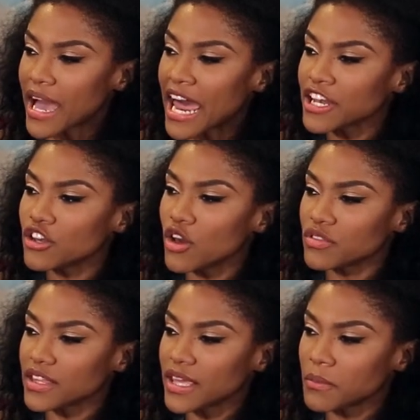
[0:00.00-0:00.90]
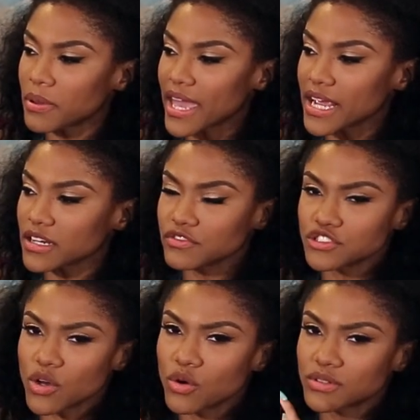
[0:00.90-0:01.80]
I didn't know the impact of
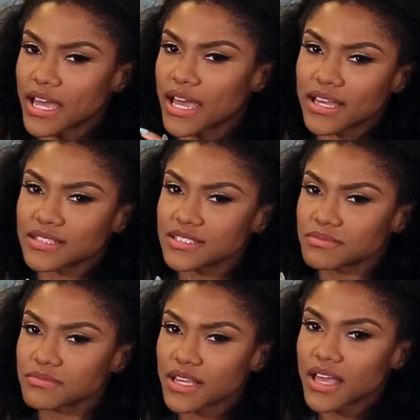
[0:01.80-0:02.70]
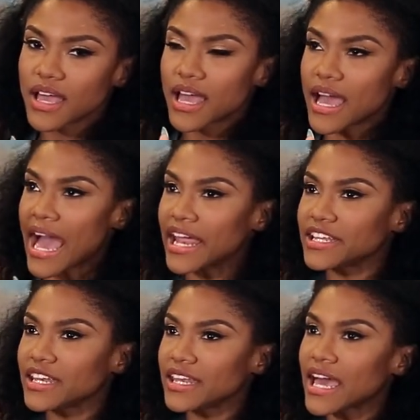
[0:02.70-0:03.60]
soul ties. I
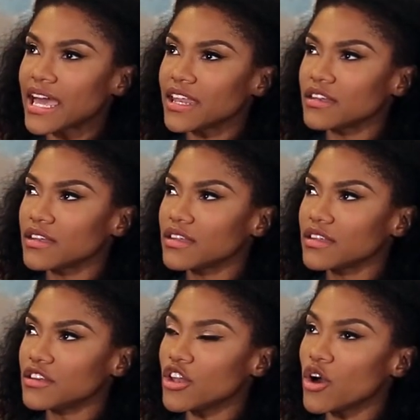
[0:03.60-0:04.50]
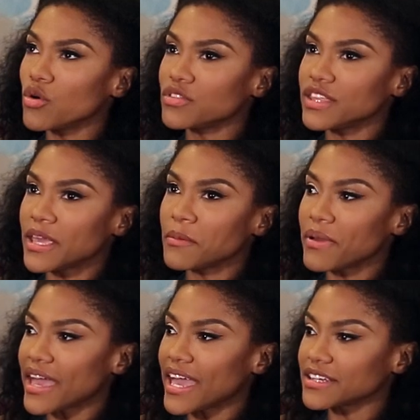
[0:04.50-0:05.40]
did not know the
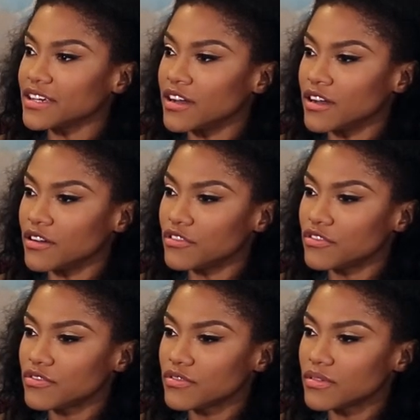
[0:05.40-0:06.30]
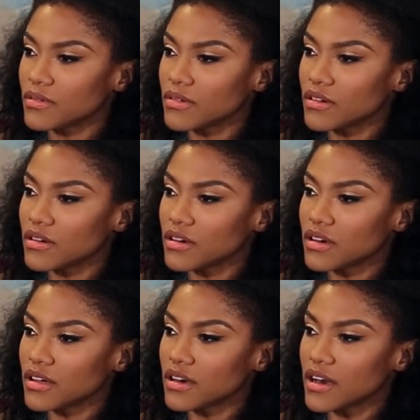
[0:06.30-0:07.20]
impact of
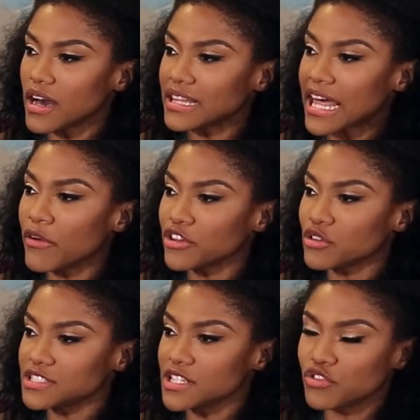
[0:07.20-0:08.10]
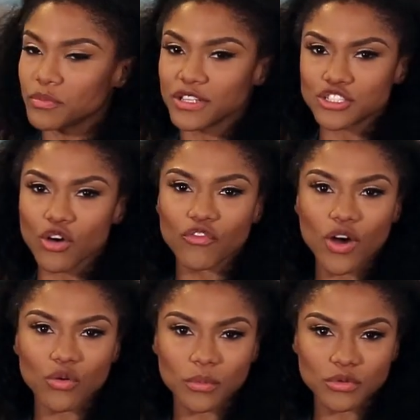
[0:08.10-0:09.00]
allowing yourself to be so
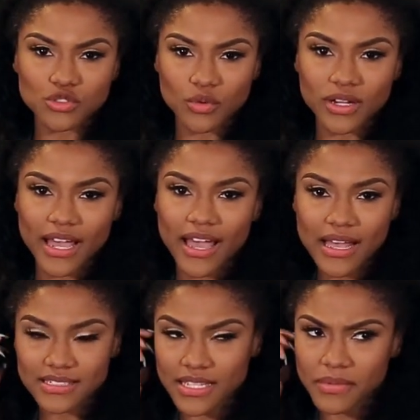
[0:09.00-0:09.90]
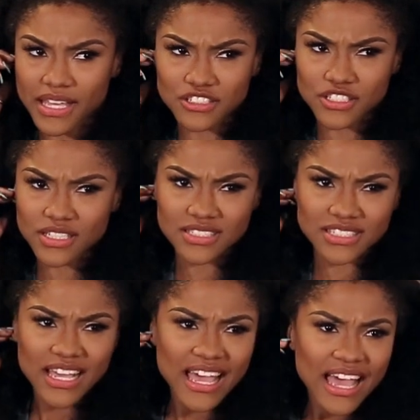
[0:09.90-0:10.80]
vulnerable to a guy. I said, man,
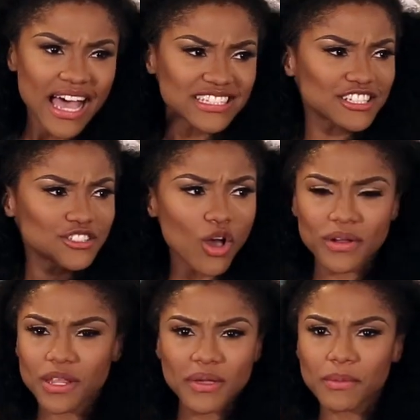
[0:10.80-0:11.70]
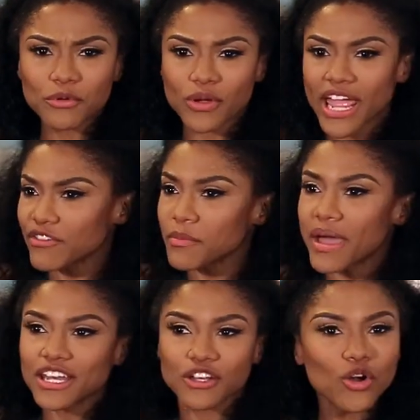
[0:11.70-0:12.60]
so many people do,
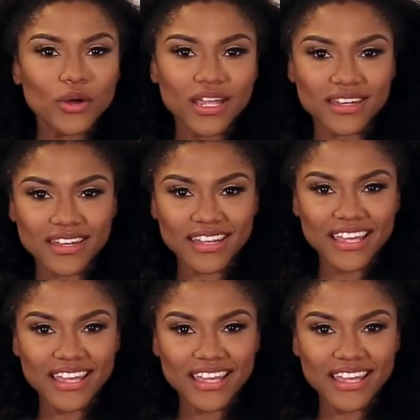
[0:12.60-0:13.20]
everybody do it.